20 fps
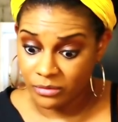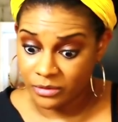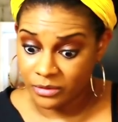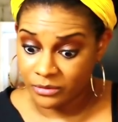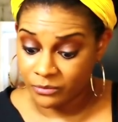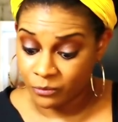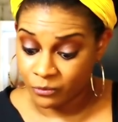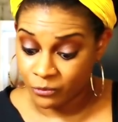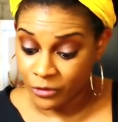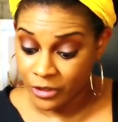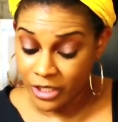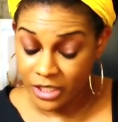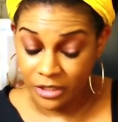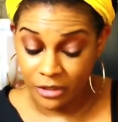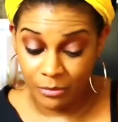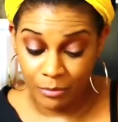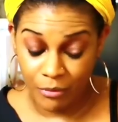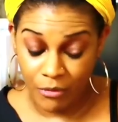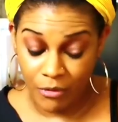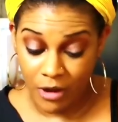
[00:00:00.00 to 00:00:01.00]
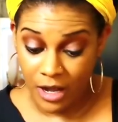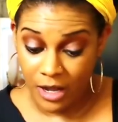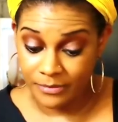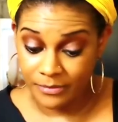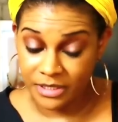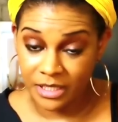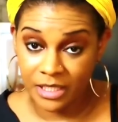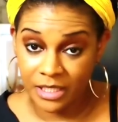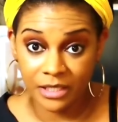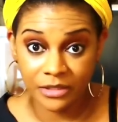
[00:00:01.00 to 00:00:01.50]
read the
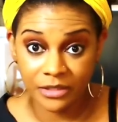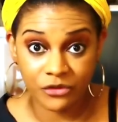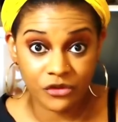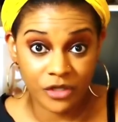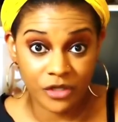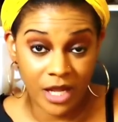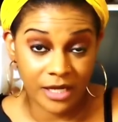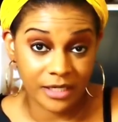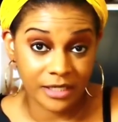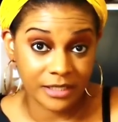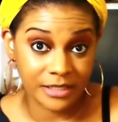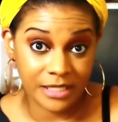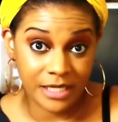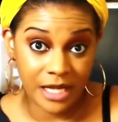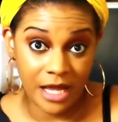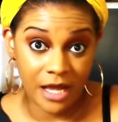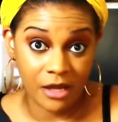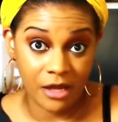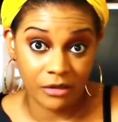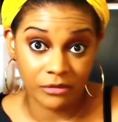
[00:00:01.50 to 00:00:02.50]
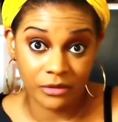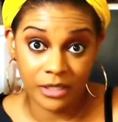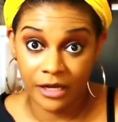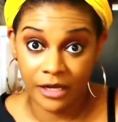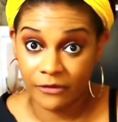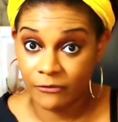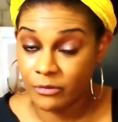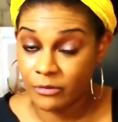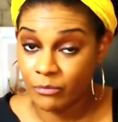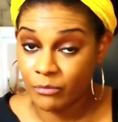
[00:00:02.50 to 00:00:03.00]
prompts and jotting down
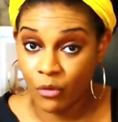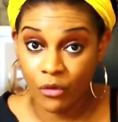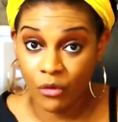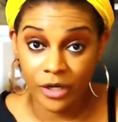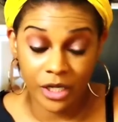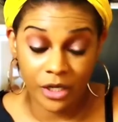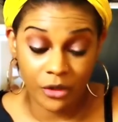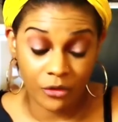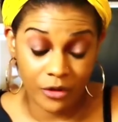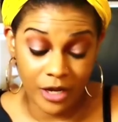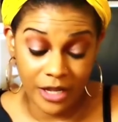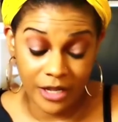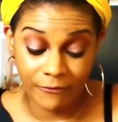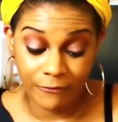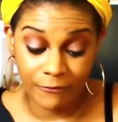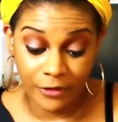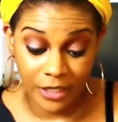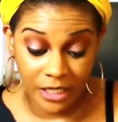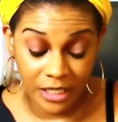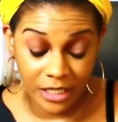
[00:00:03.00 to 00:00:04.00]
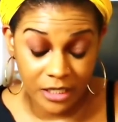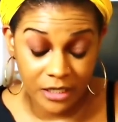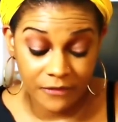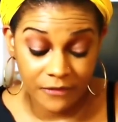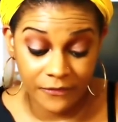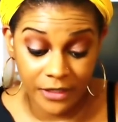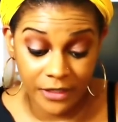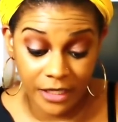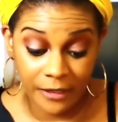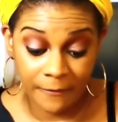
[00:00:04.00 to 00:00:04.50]
every morning or every
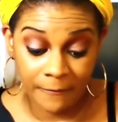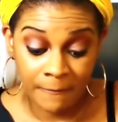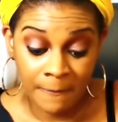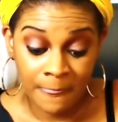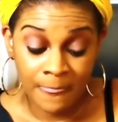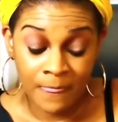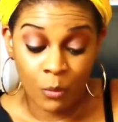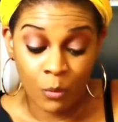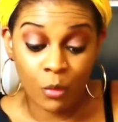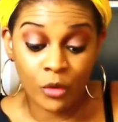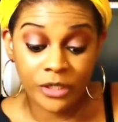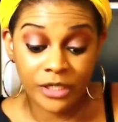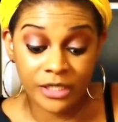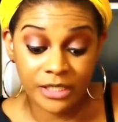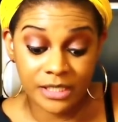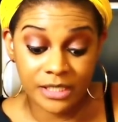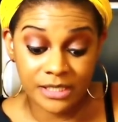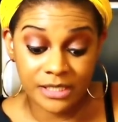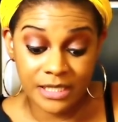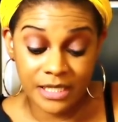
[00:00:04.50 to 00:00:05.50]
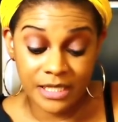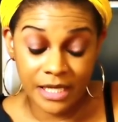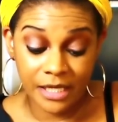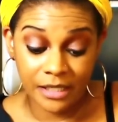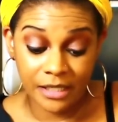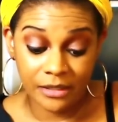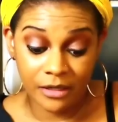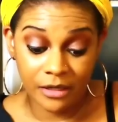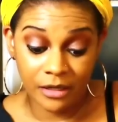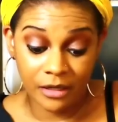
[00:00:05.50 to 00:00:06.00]
evening what it is
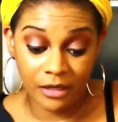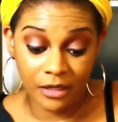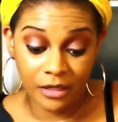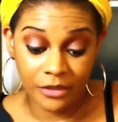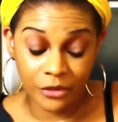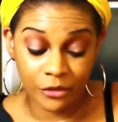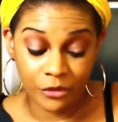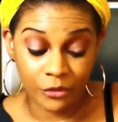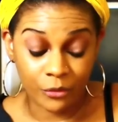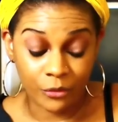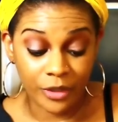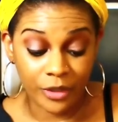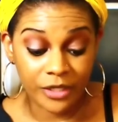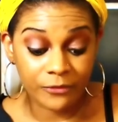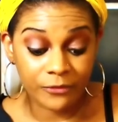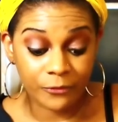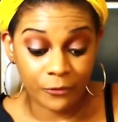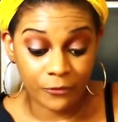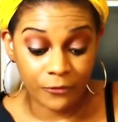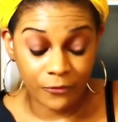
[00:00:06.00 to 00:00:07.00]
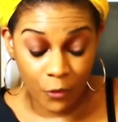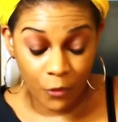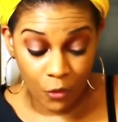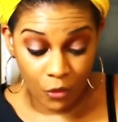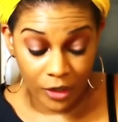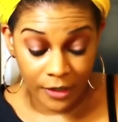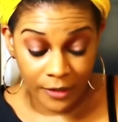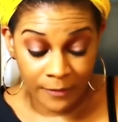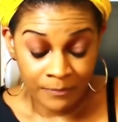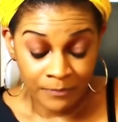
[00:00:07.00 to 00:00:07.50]
that you're grateful
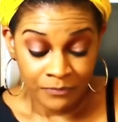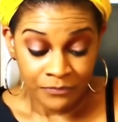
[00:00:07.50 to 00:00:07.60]
for.